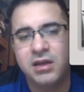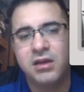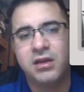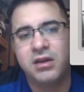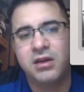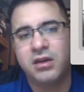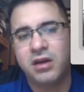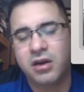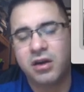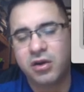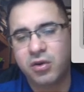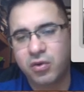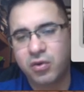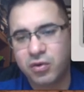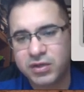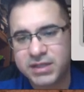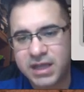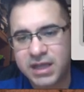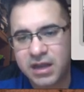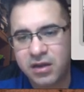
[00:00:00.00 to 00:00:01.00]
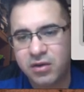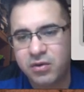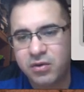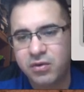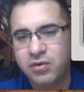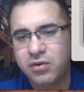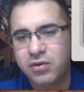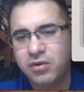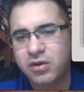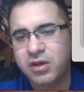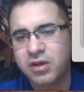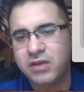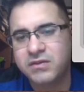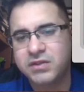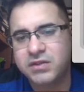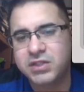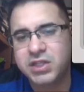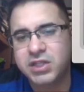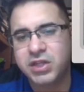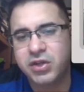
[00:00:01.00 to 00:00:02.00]
Our course angle
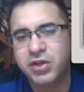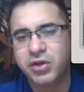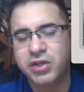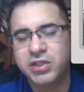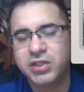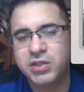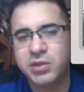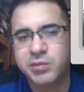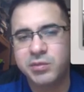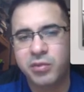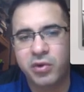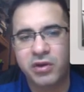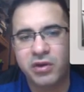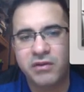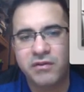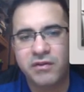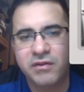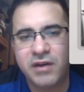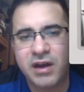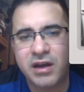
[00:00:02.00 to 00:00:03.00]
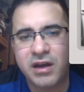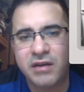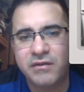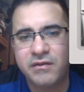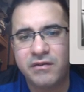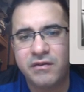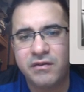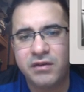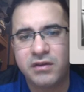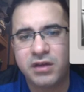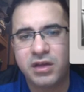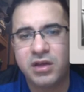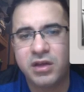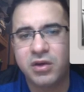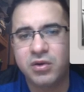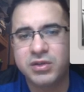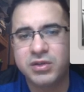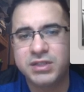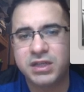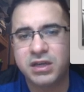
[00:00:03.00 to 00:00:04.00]
gives us 32.5. It
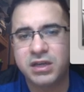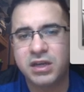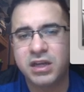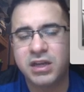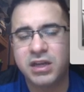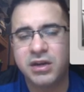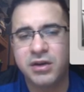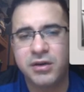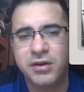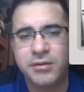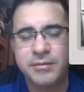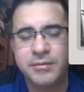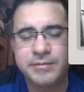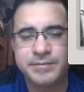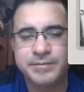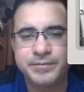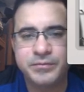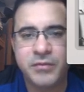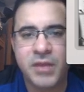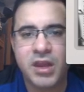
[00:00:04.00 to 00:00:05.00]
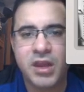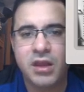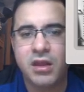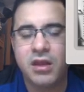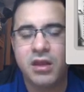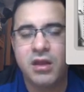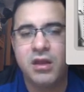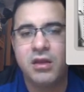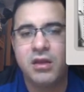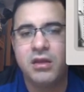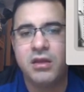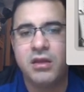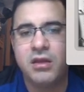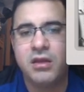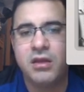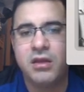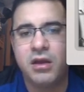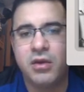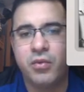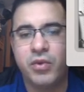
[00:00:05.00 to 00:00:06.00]
goes in here.
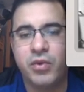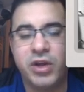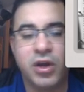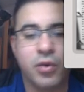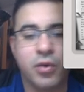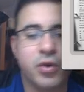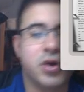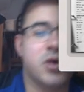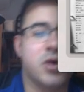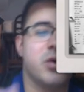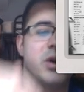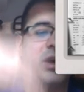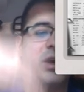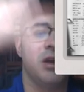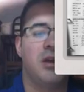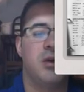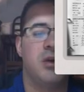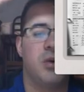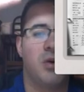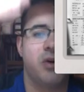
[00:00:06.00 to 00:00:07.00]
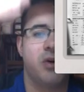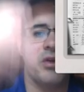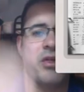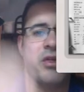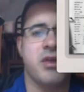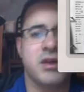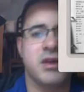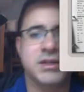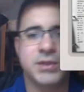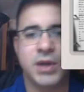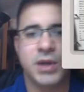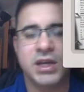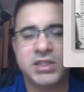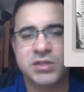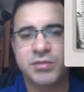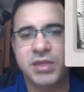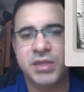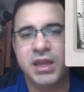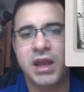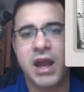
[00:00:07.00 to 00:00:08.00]
We know we're going north, so it has
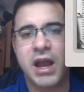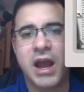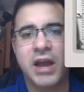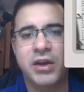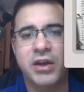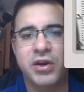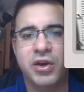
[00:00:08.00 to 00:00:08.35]
to be higher.